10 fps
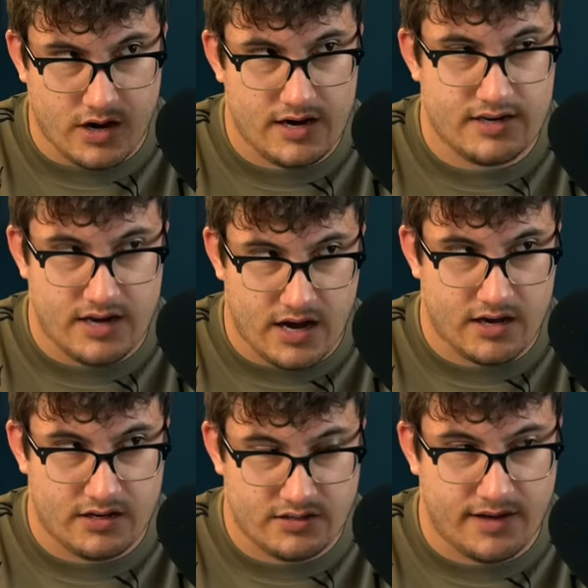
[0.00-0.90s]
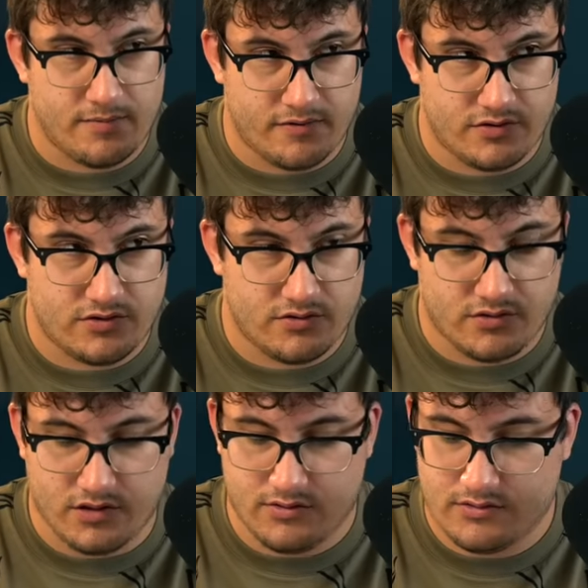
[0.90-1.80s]
I did not get a statement for
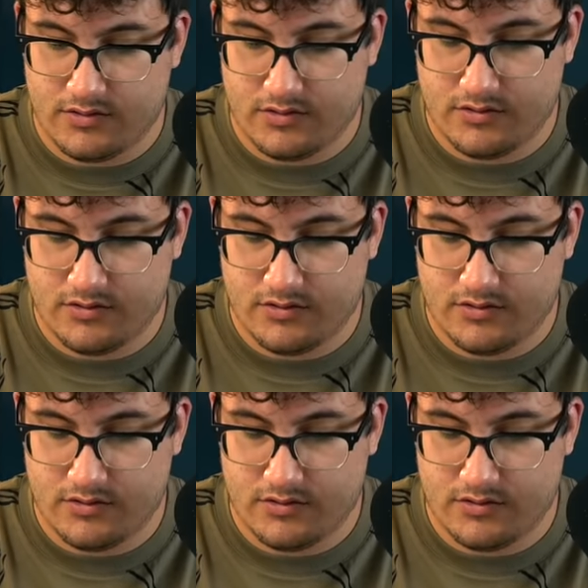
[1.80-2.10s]
student loans.